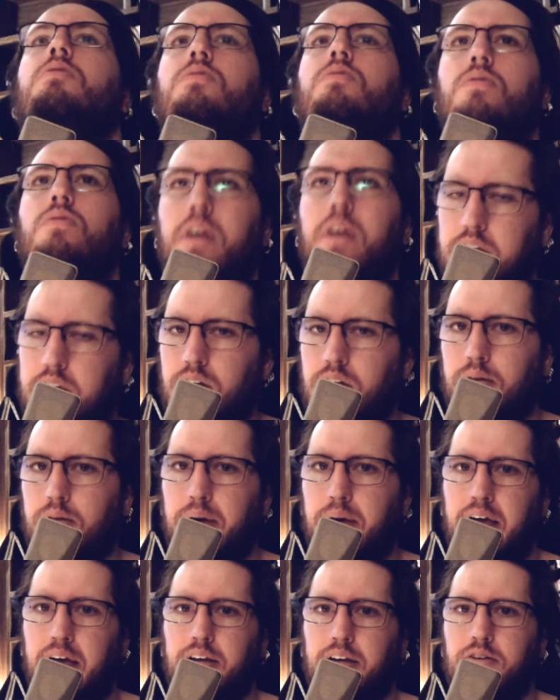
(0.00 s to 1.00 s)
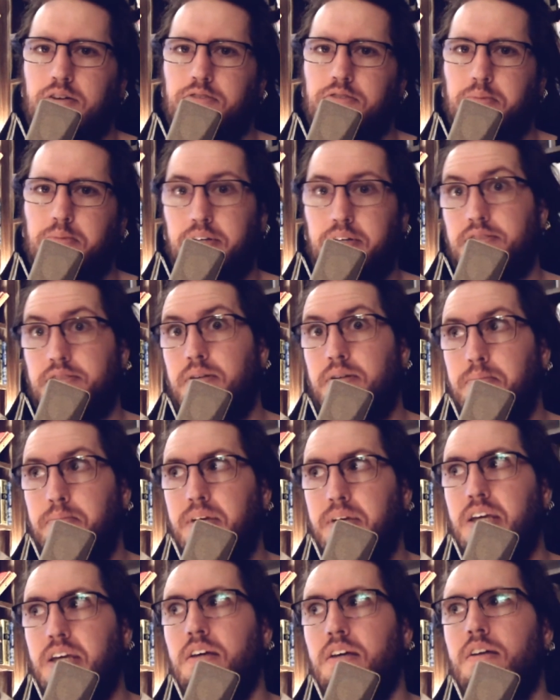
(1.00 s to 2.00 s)
radio bangers because to
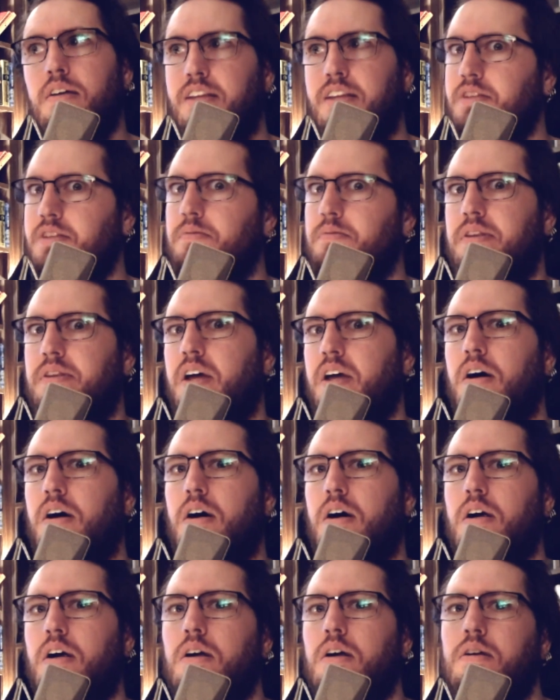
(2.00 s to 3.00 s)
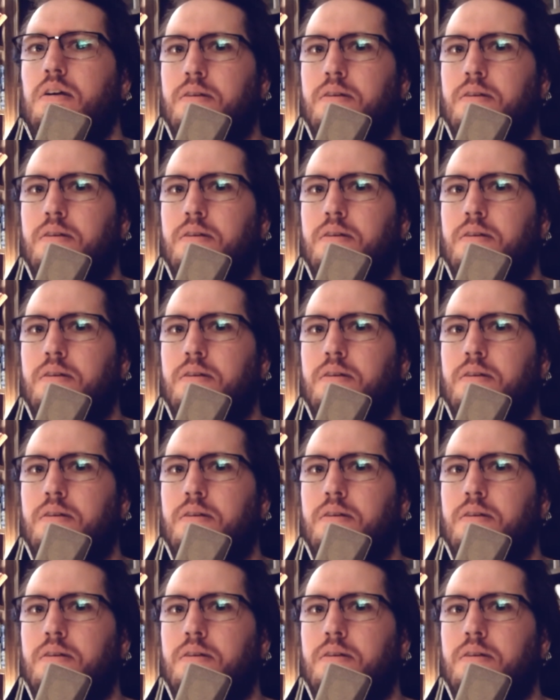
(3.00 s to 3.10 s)
me that's what they are